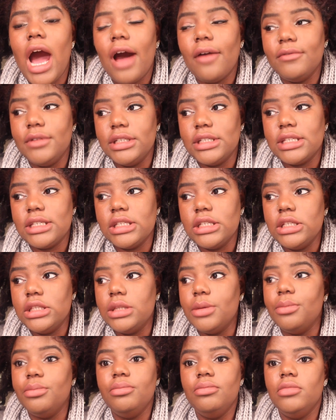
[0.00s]
obviously
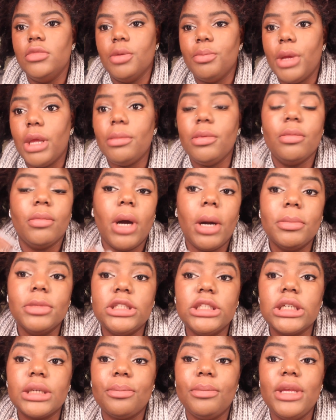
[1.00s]
the baby
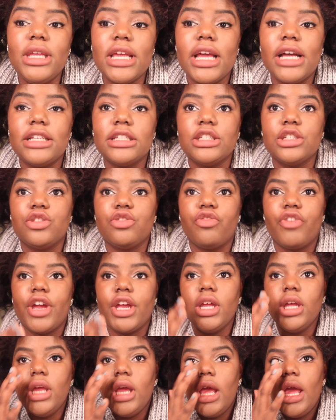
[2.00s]
mama took me as a
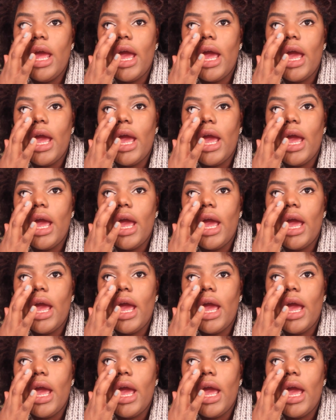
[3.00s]
threat,